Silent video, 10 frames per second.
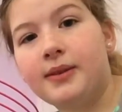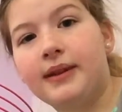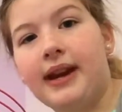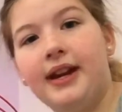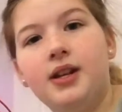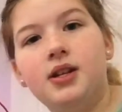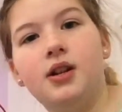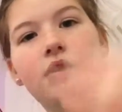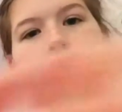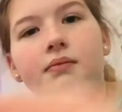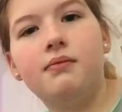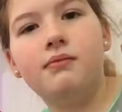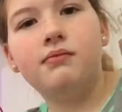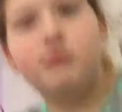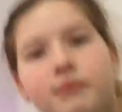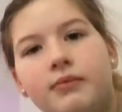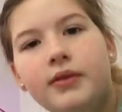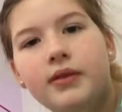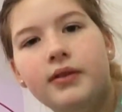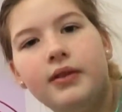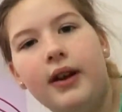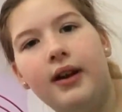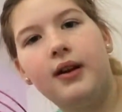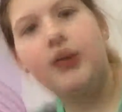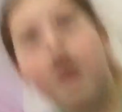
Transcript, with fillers: up the cage. Okay.